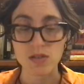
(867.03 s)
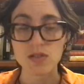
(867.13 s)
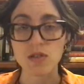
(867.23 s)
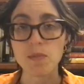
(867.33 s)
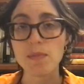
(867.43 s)

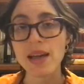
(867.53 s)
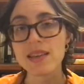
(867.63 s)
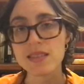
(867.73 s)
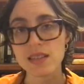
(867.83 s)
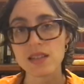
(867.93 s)
So
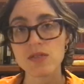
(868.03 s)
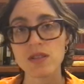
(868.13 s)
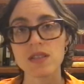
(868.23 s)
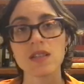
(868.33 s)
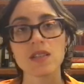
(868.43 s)
best
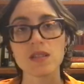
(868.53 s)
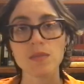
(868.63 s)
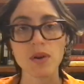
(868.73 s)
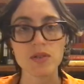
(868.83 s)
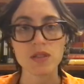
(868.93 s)
interest is
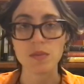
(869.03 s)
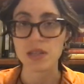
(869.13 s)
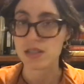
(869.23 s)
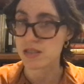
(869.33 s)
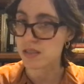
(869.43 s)
supposed to be
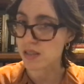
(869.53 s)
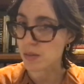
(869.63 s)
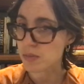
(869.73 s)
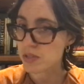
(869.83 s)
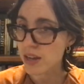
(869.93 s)
just an
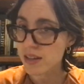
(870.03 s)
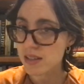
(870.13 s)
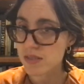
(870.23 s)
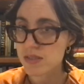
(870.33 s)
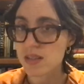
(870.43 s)

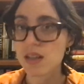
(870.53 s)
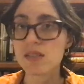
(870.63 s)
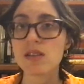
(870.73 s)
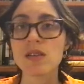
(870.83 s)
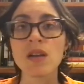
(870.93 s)
objective
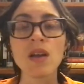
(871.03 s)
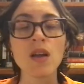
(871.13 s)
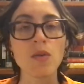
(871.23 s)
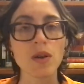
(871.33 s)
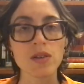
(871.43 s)
standard
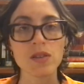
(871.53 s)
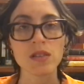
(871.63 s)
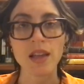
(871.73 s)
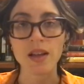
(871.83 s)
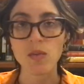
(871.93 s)
where you're
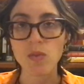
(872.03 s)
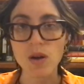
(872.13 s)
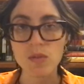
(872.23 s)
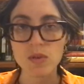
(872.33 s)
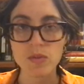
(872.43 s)
like,
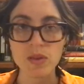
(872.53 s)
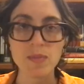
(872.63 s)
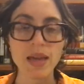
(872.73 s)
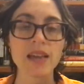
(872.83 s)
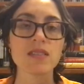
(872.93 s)
what would be
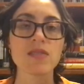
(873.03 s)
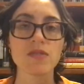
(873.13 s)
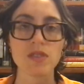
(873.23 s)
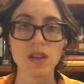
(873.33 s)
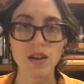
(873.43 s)
best
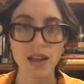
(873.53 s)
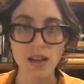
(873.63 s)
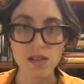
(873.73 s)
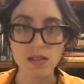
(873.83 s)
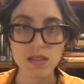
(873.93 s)
for their health?